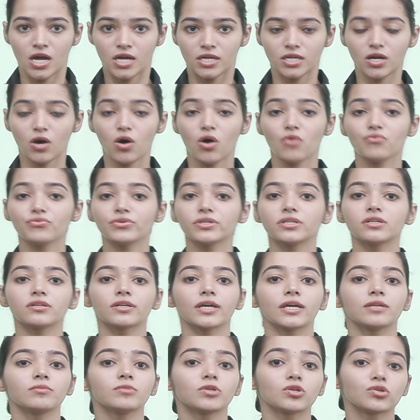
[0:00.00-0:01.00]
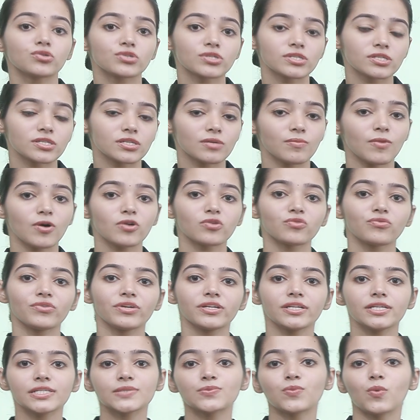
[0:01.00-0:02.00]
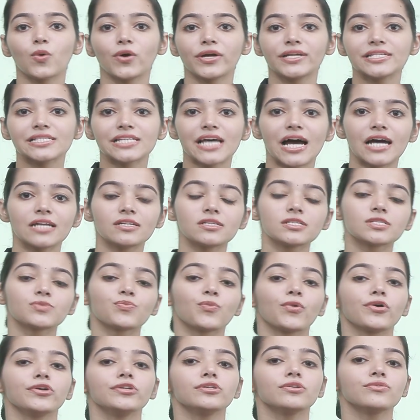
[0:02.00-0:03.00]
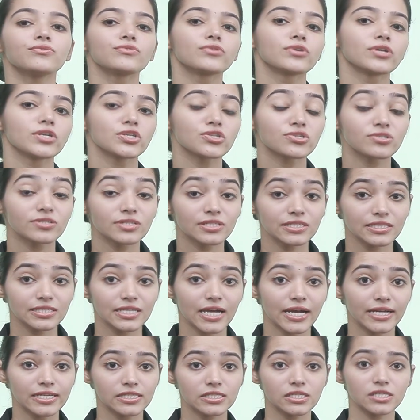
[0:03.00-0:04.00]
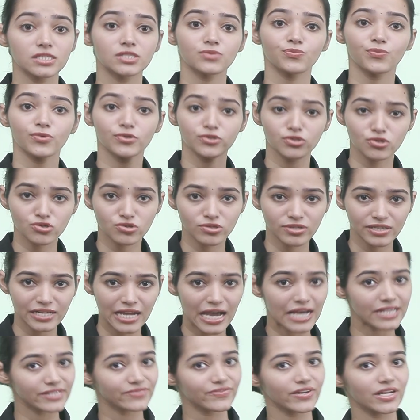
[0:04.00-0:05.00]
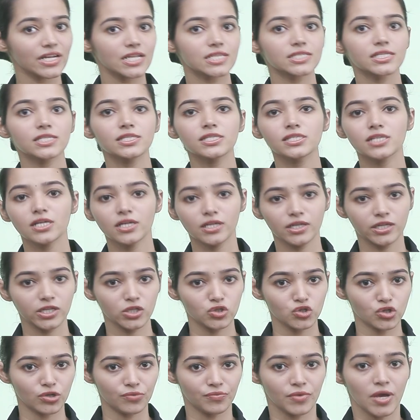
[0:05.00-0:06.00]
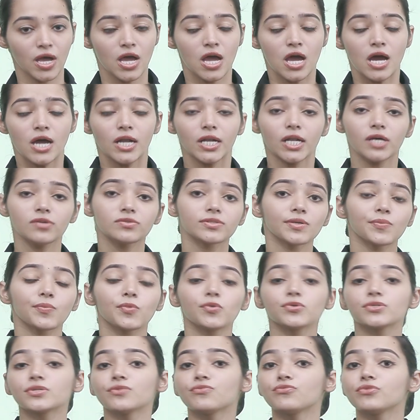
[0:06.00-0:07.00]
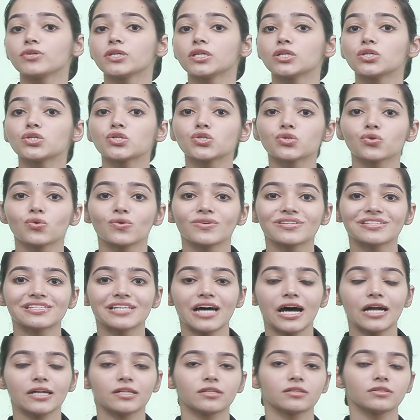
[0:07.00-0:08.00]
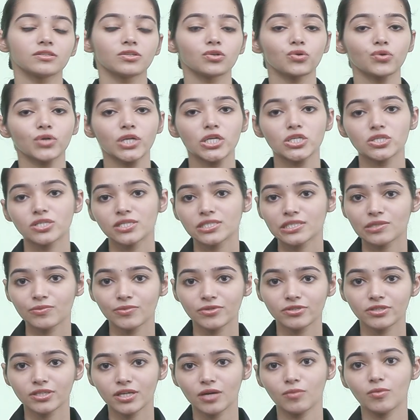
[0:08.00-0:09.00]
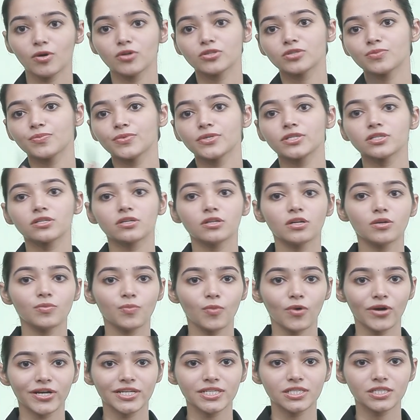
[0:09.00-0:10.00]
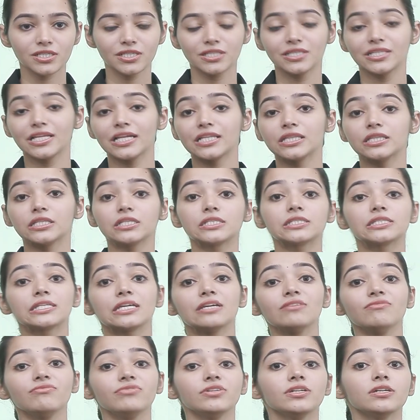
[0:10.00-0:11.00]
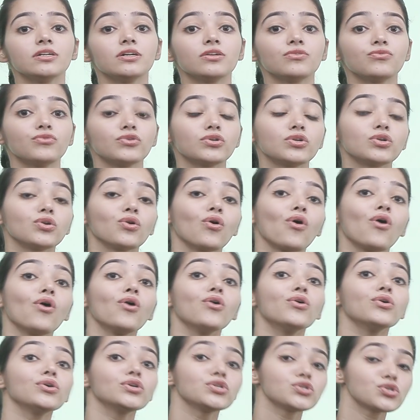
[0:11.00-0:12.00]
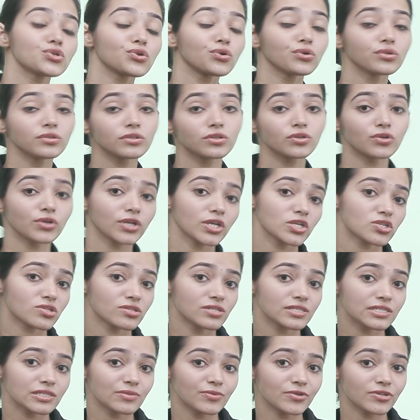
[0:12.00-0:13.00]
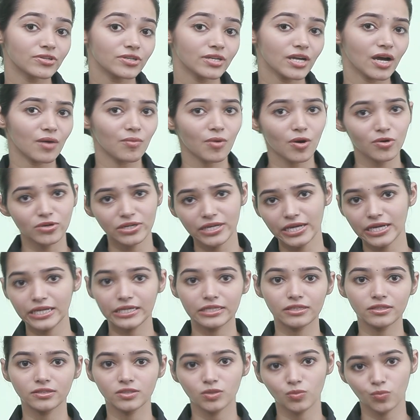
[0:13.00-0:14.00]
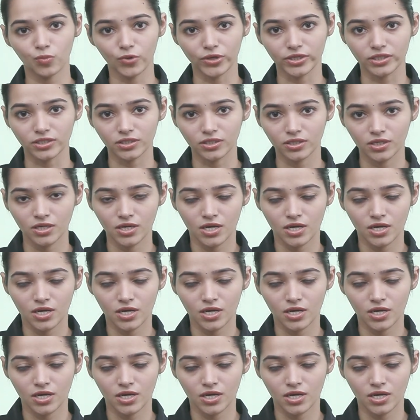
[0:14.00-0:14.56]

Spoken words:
Now a figure can be rotated about various points, and its point of rotation decides its position as well as its nature. Now suppose a figure shows that the rotational symmetry about a particular point, then the same figure would not show the rotational symmetry about any other point.